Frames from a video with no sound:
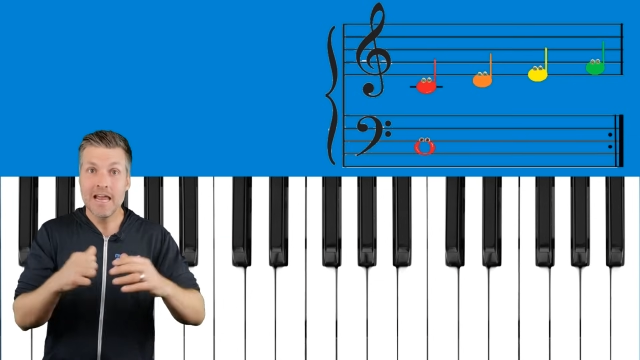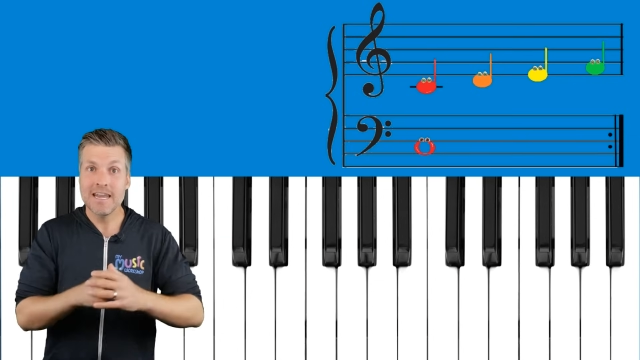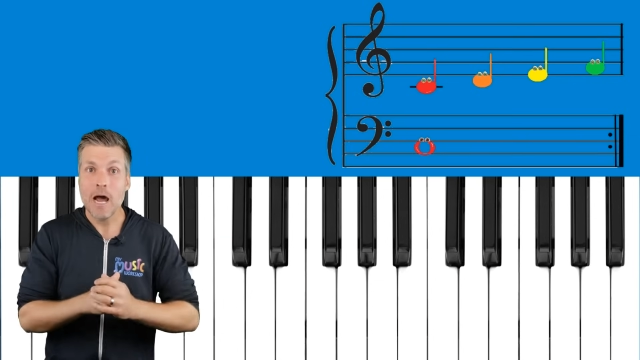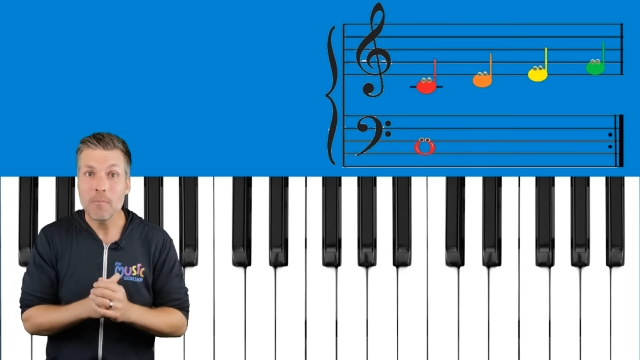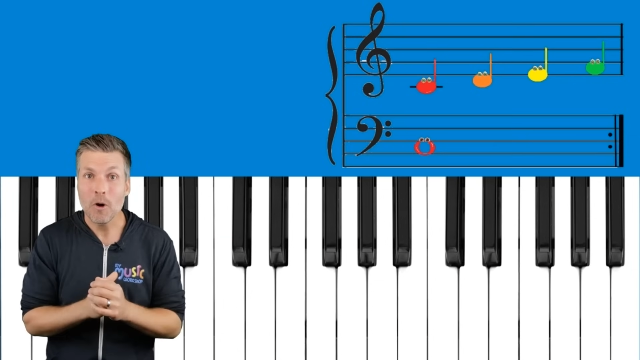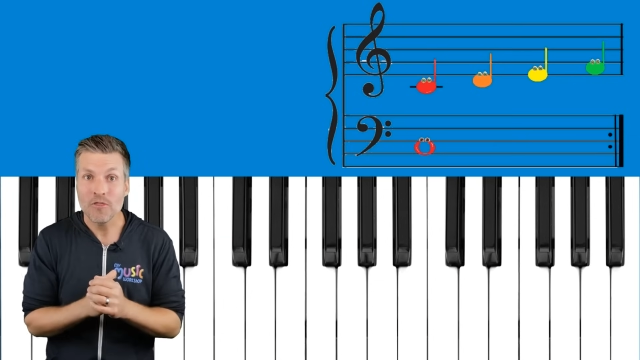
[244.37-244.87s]

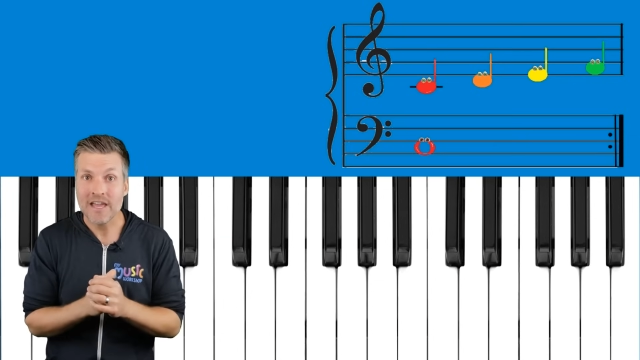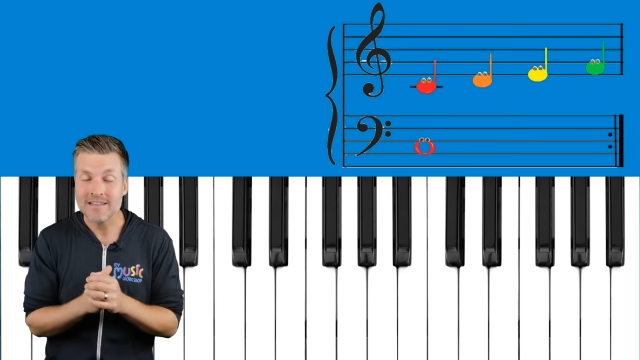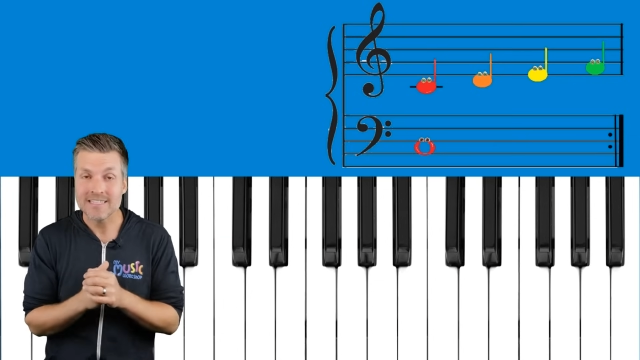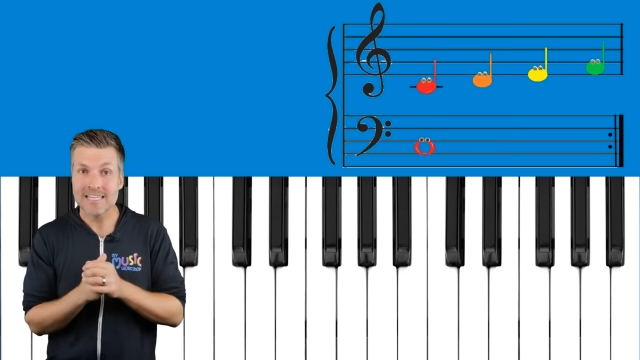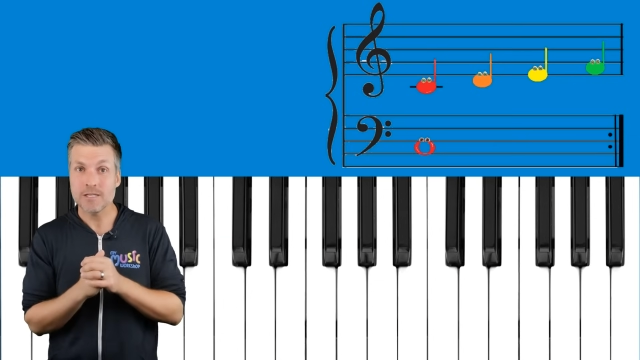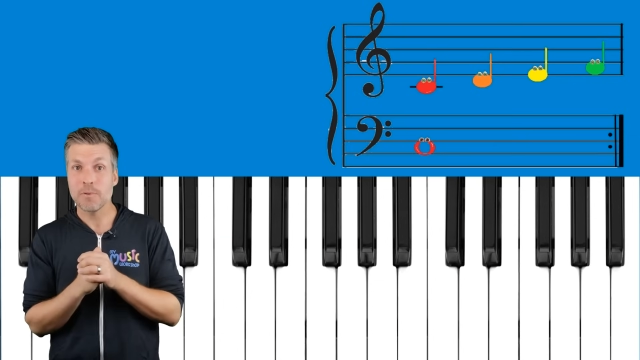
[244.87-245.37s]
Now both
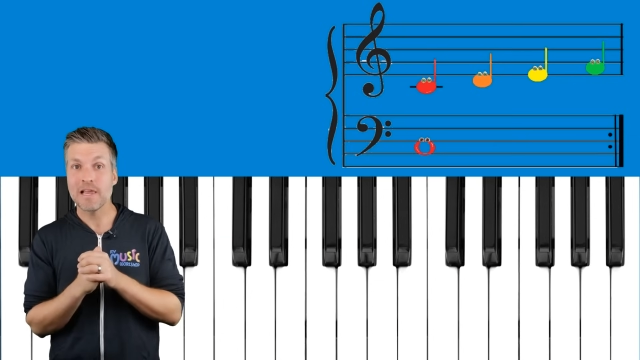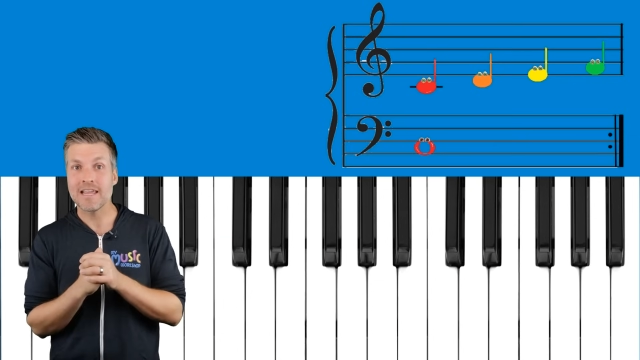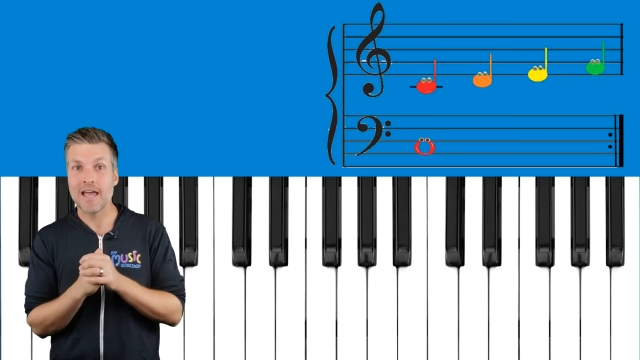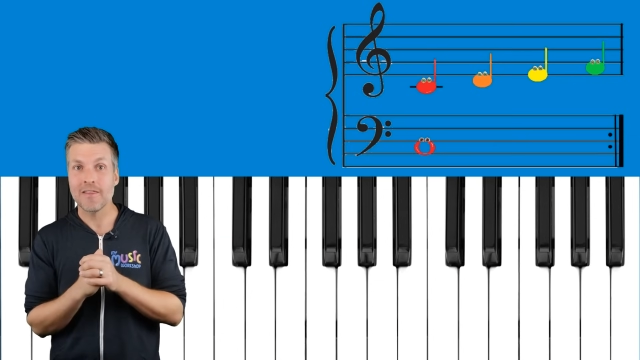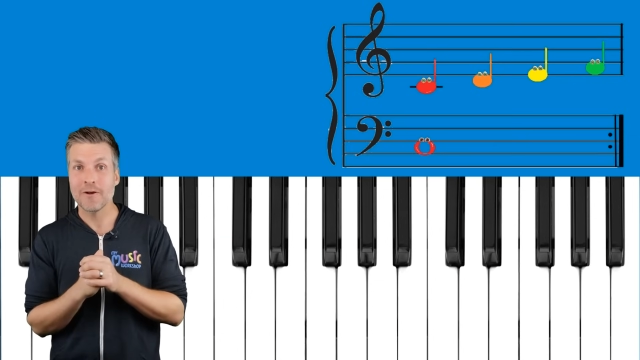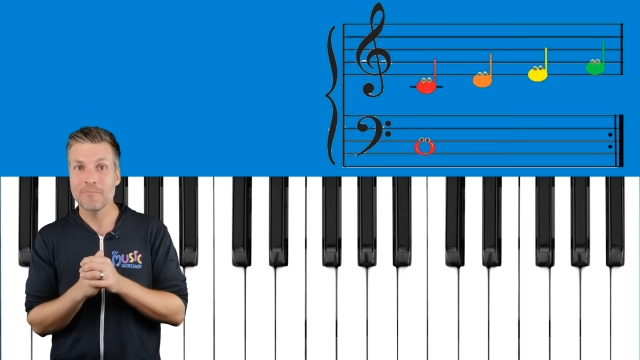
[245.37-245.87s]
hands get to play
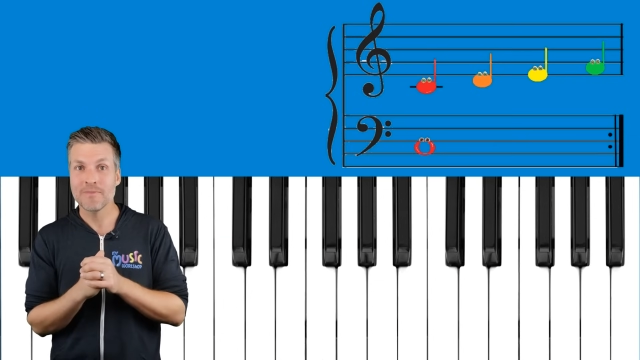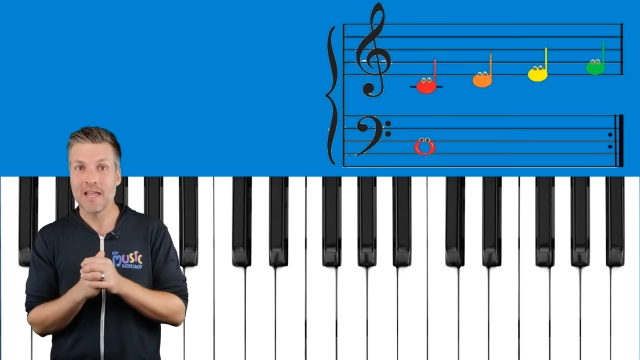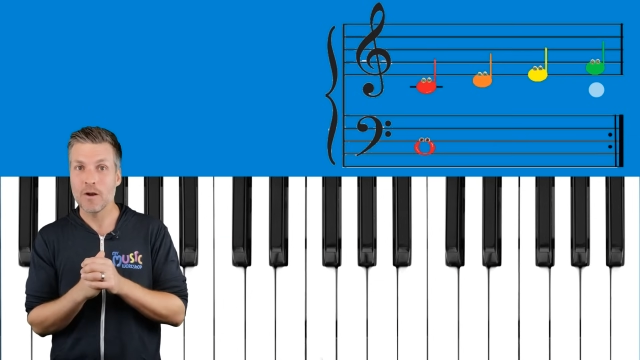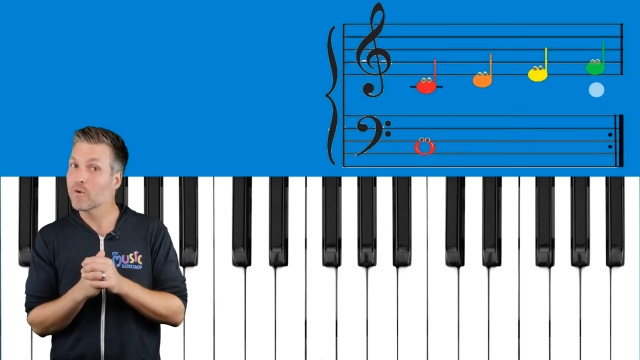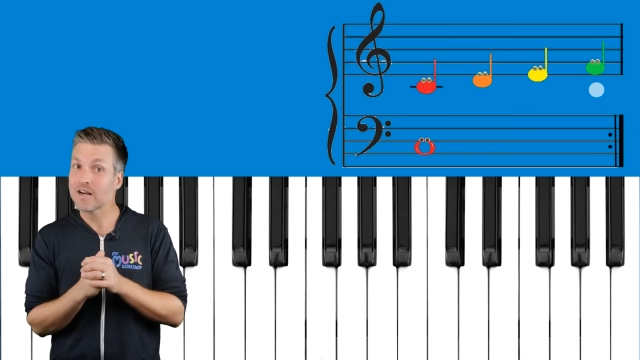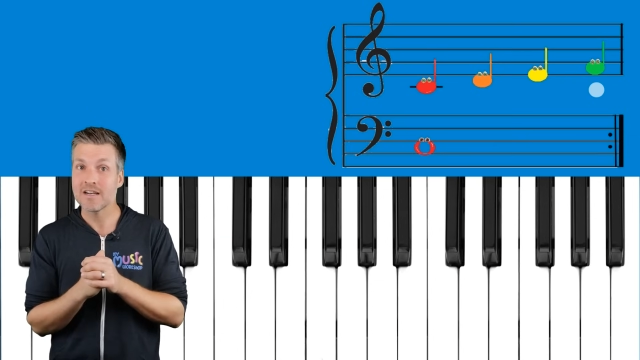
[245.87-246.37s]
together,
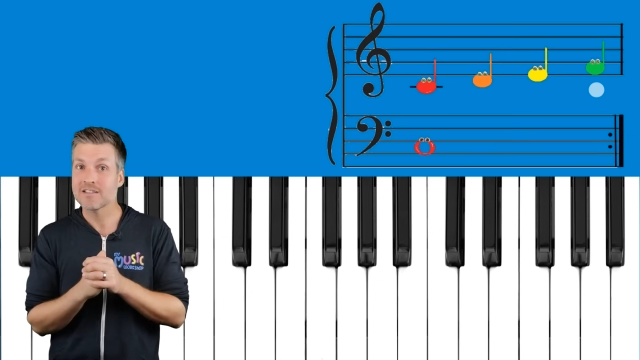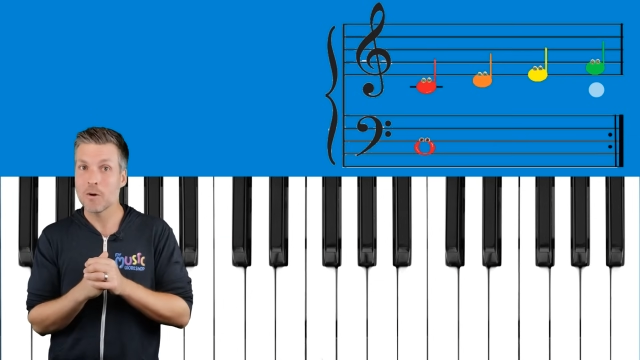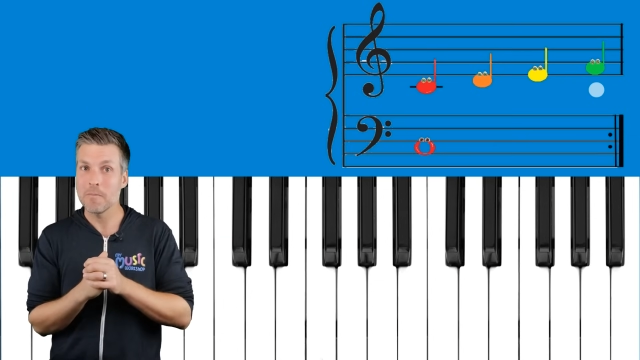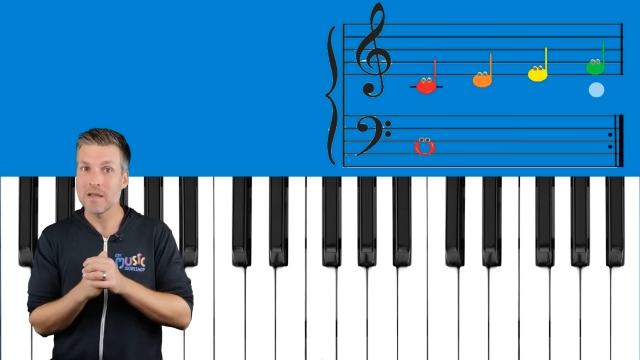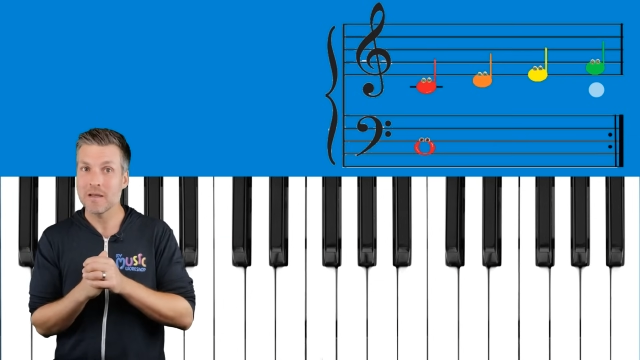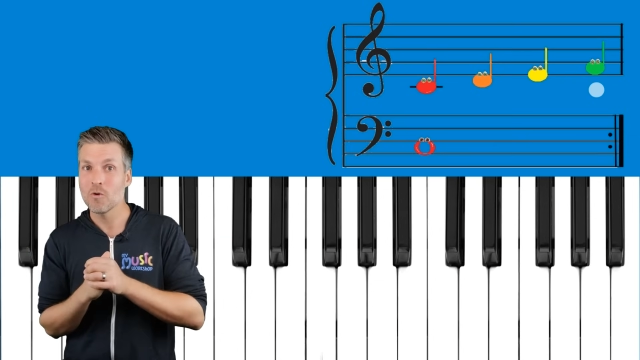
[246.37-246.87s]
and we're gonna
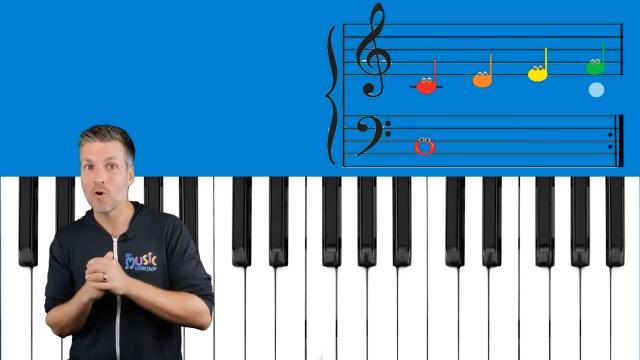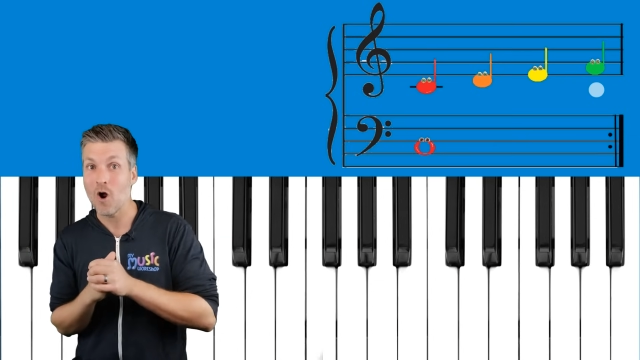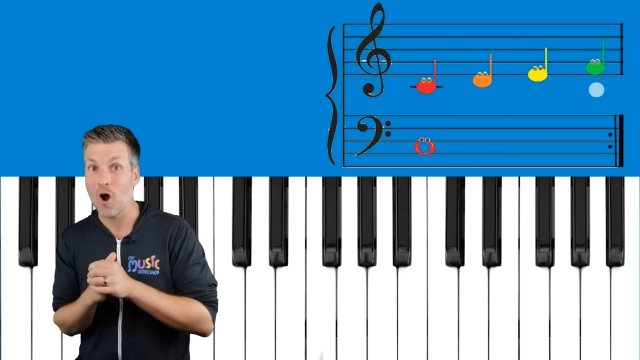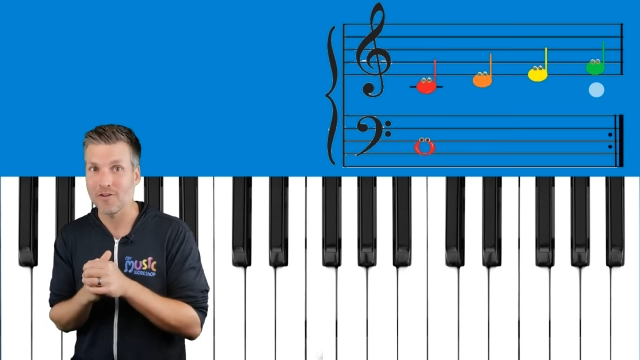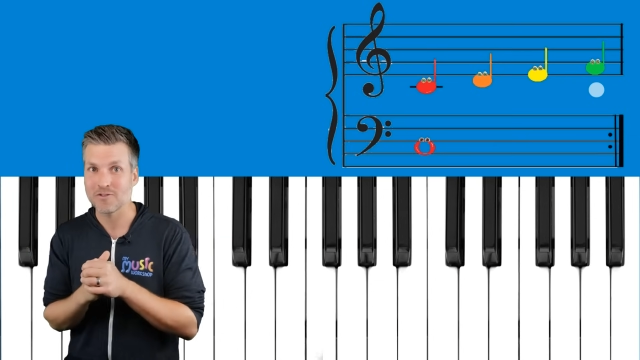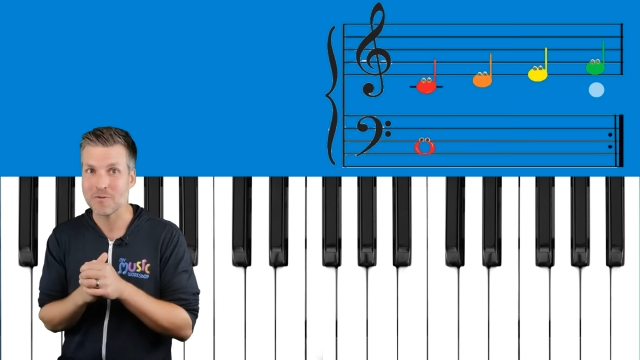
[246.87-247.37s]
start making
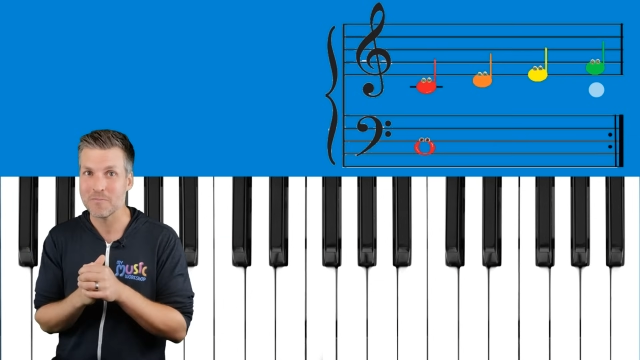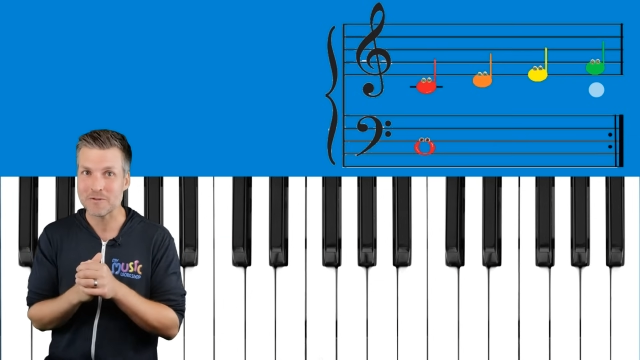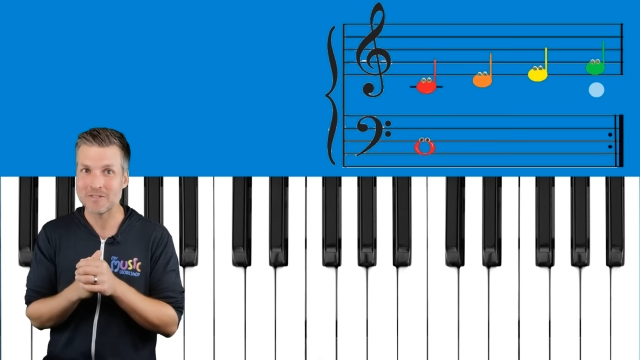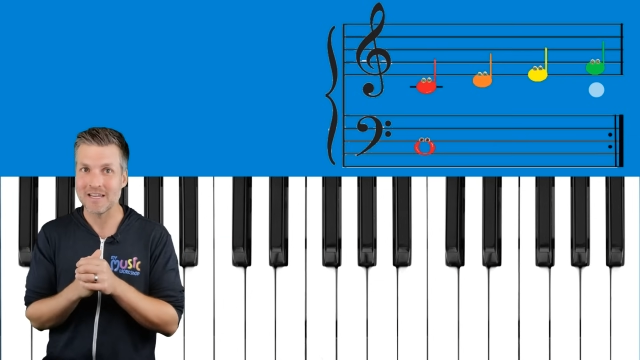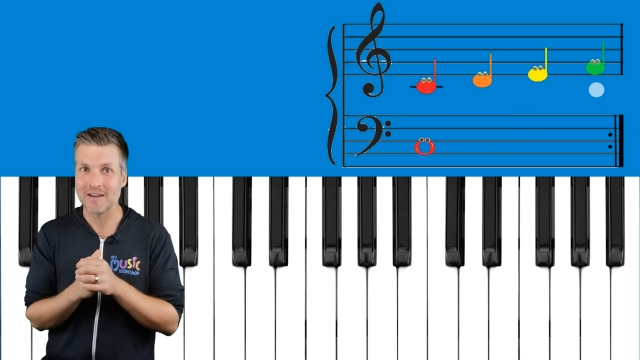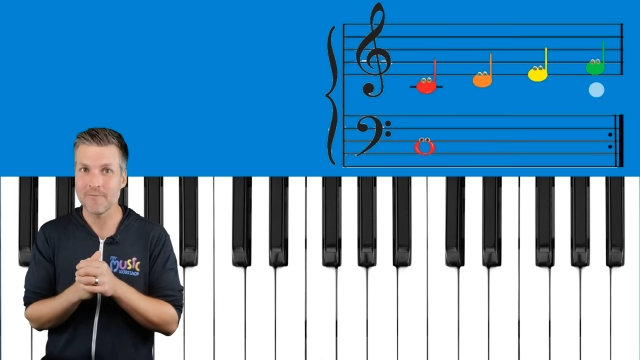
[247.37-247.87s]
more awesome music.